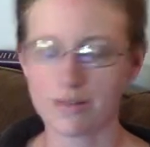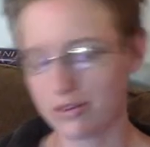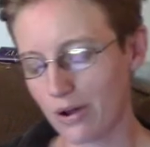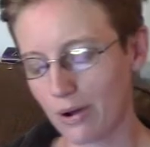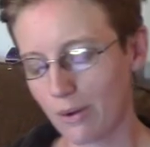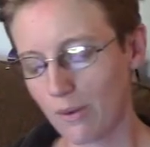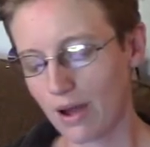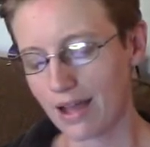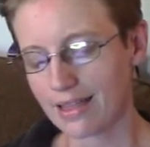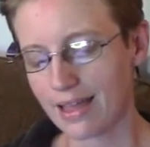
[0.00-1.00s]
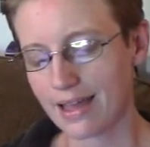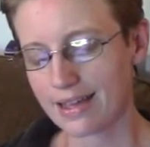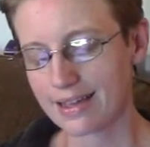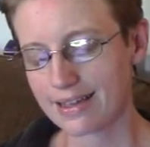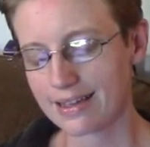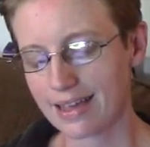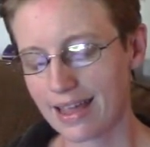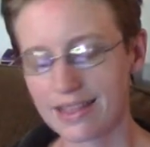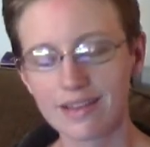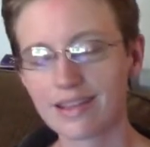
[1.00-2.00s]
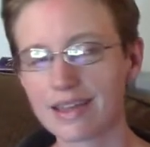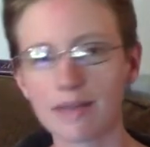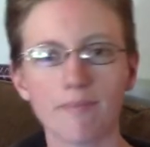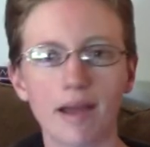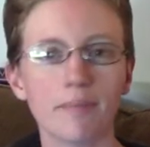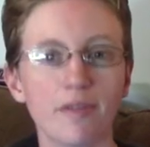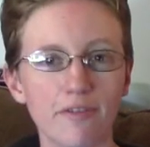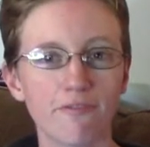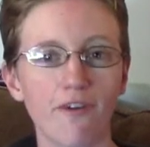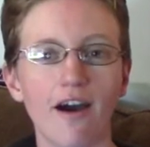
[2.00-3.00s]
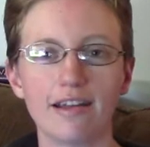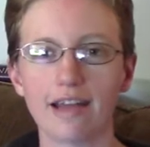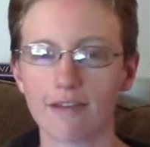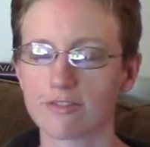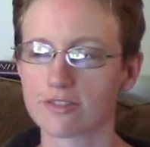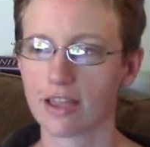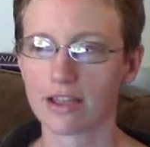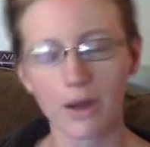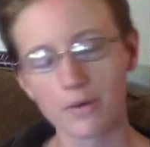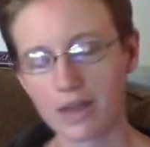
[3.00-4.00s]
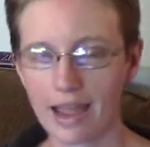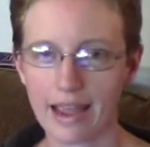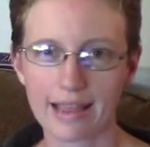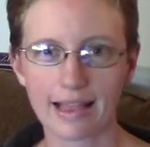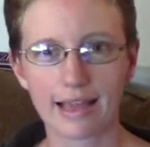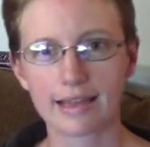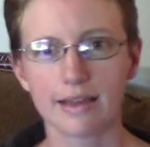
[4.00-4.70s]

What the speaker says: No, like, it looked like it might be fun. I was like, okay, like,